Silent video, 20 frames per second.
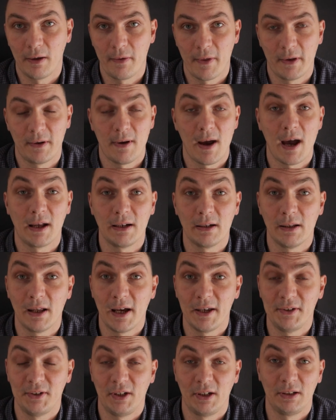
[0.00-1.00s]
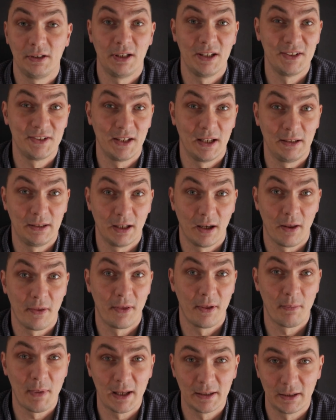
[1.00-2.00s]
and then analyzing this data
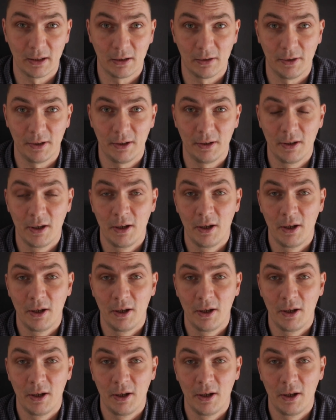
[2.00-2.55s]
thematically.